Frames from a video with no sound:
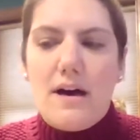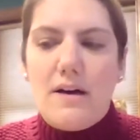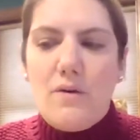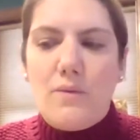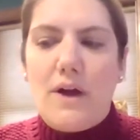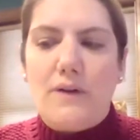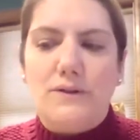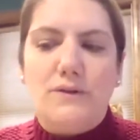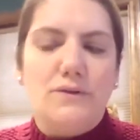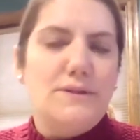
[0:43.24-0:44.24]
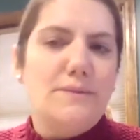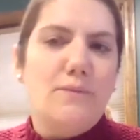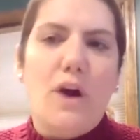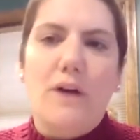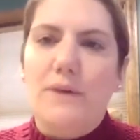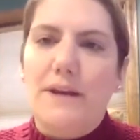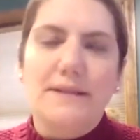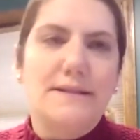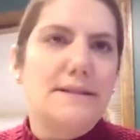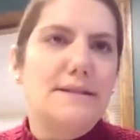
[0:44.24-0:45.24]
We also do some card reading
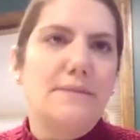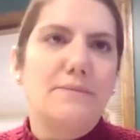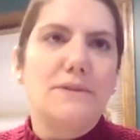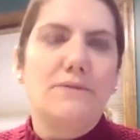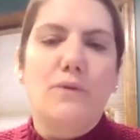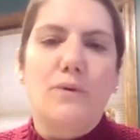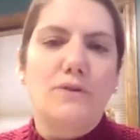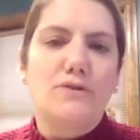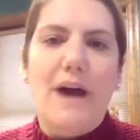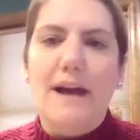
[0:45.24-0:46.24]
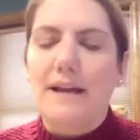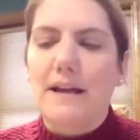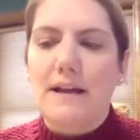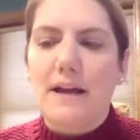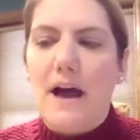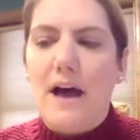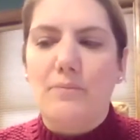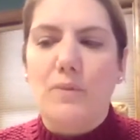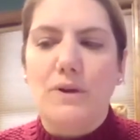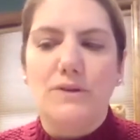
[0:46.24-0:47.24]
systems for tracking.
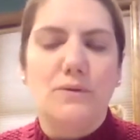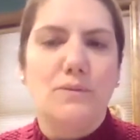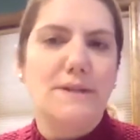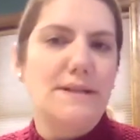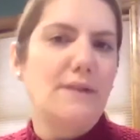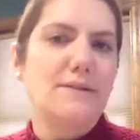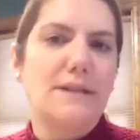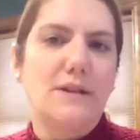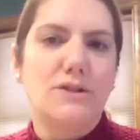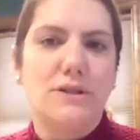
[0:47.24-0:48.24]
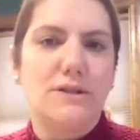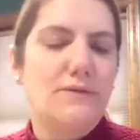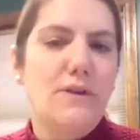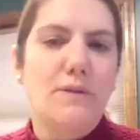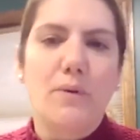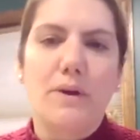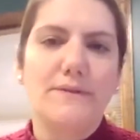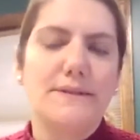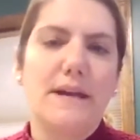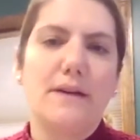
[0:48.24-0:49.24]
We do retail stations for their point of
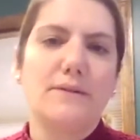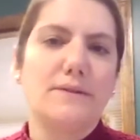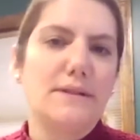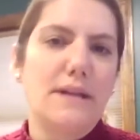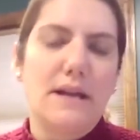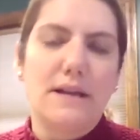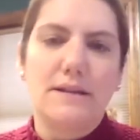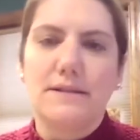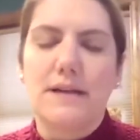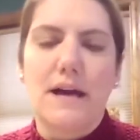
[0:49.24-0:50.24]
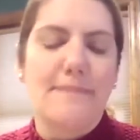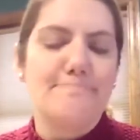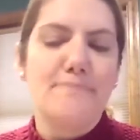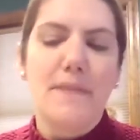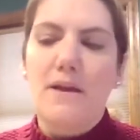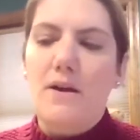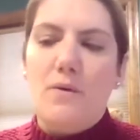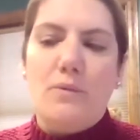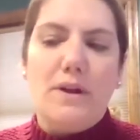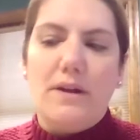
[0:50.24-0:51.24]
sales, and
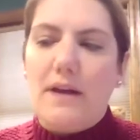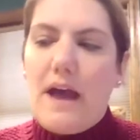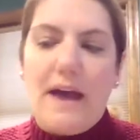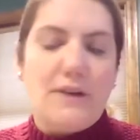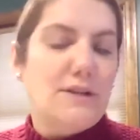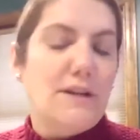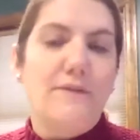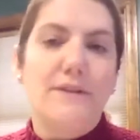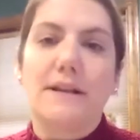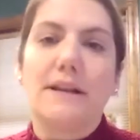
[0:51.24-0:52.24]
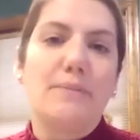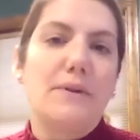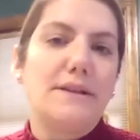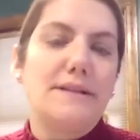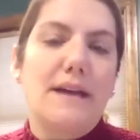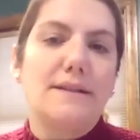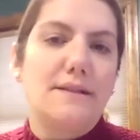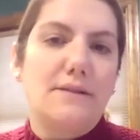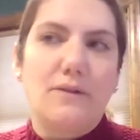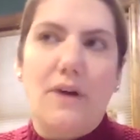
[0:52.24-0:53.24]
we actually physically put the tanks
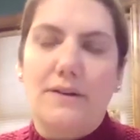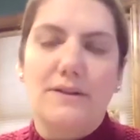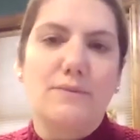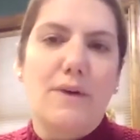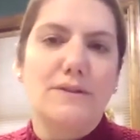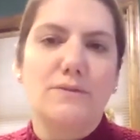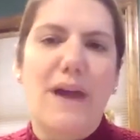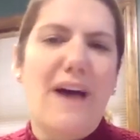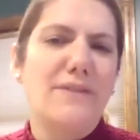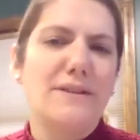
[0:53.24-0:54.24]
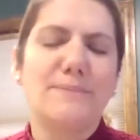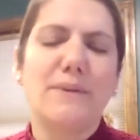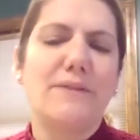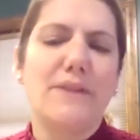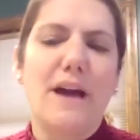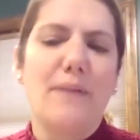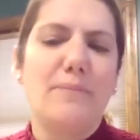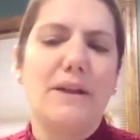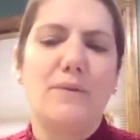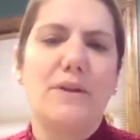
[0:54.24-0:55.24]
in the ground as well. So we have a split of the
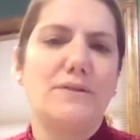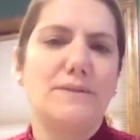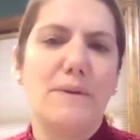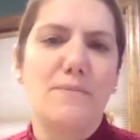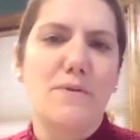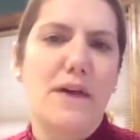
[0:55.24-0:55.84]
company where there's people that